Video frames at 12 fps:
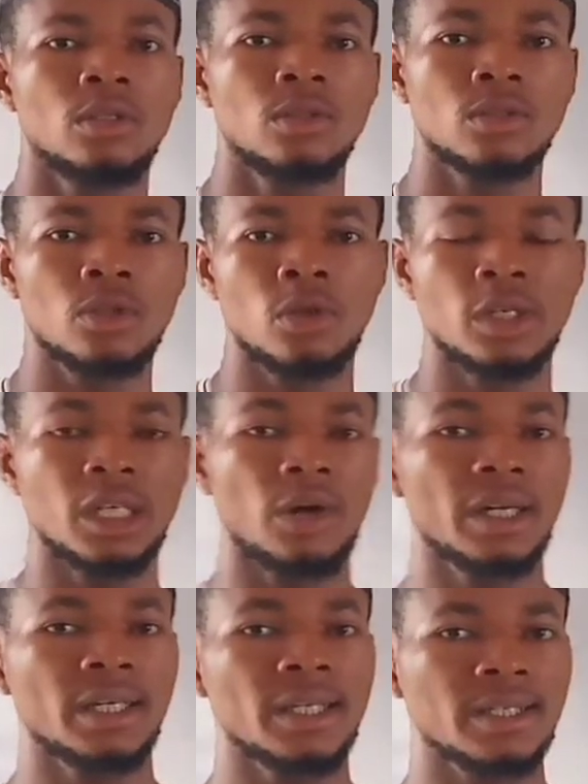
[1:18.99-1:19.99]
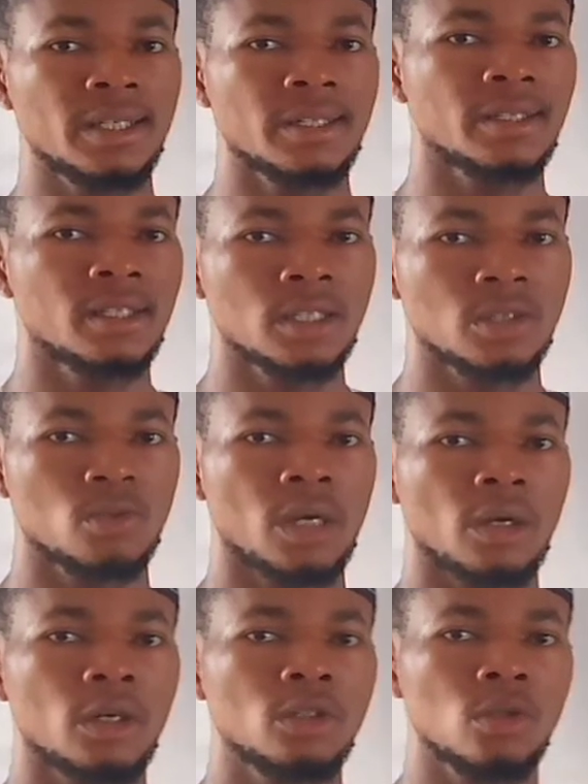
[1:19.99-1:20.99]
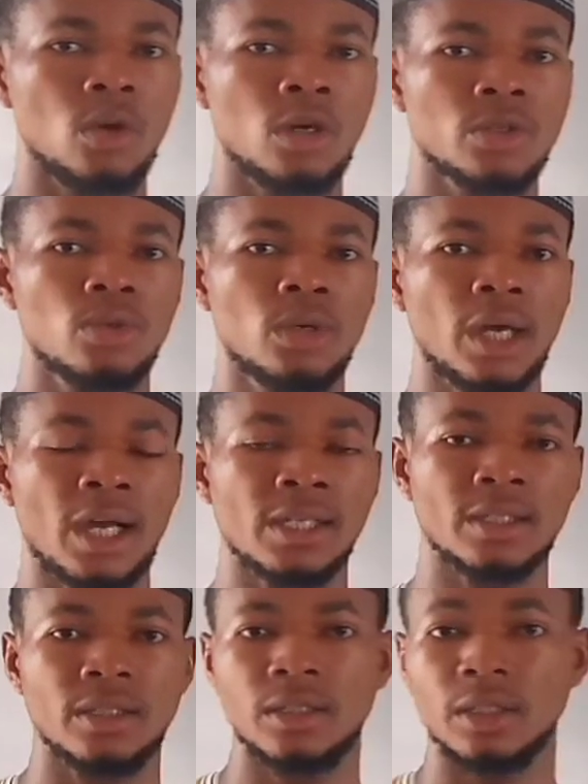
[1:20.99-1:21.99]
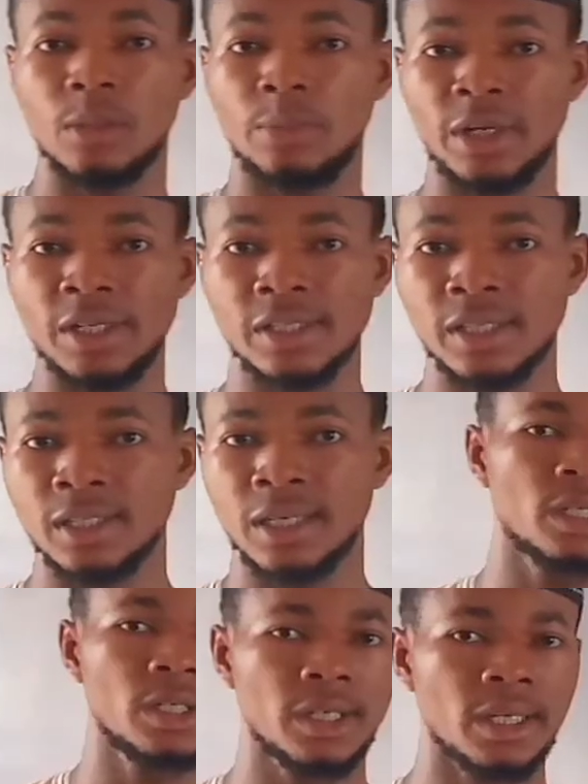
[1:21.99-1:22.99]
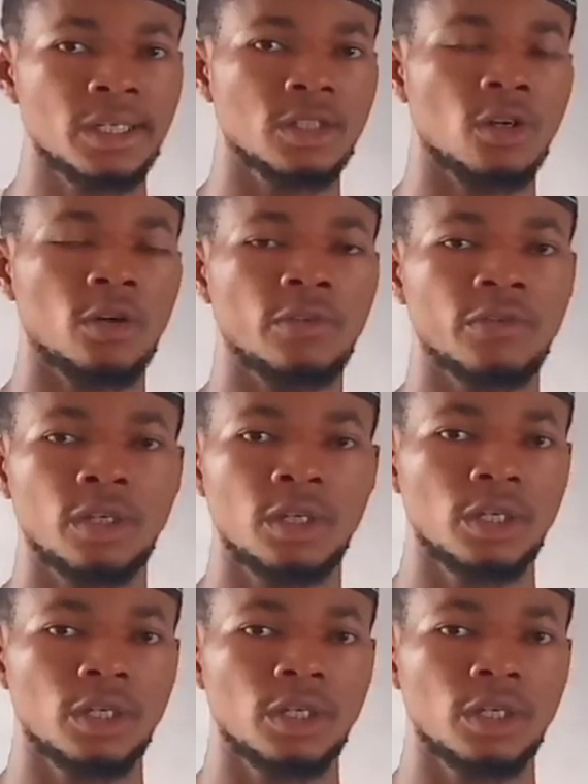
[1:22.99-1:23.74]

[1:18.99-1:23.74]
So in our next lessons, we are going to also look at the present tense of